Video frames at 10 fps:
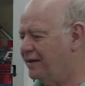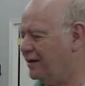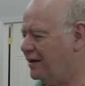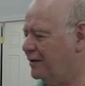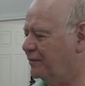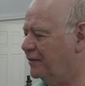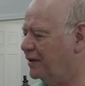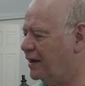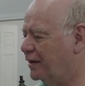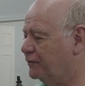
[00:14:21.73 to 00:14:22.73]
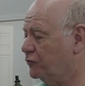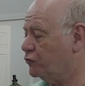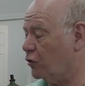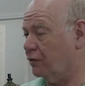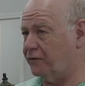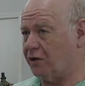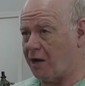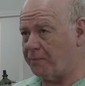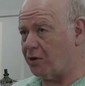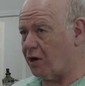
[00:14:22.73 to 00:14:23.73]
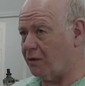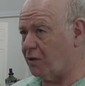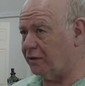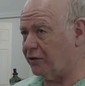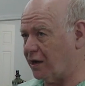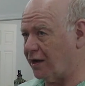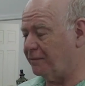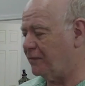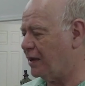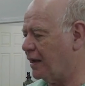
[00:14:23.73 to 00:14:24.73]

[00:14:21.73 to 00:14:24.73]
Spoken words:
I drove the Cup car one time,